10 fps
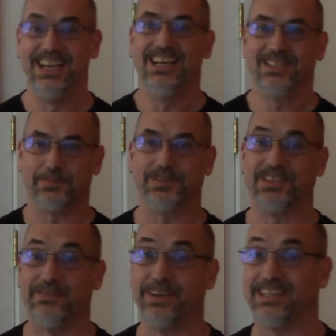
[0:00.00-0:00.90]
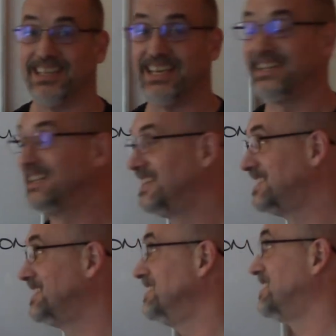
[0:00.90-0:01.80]
Specifically, that
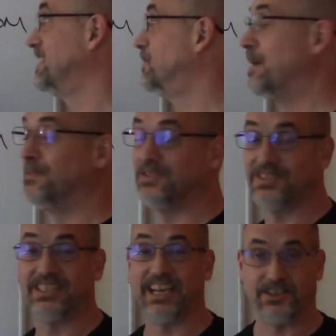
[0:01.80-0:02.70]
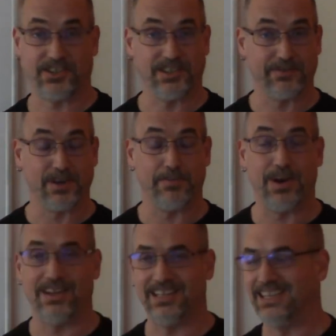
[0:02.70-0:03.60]
this is a representation of
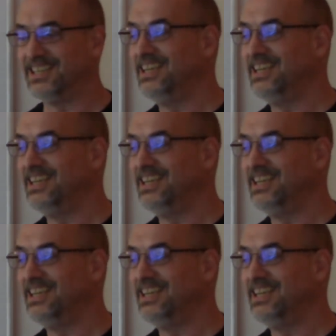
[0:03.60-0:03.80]
Kabbalah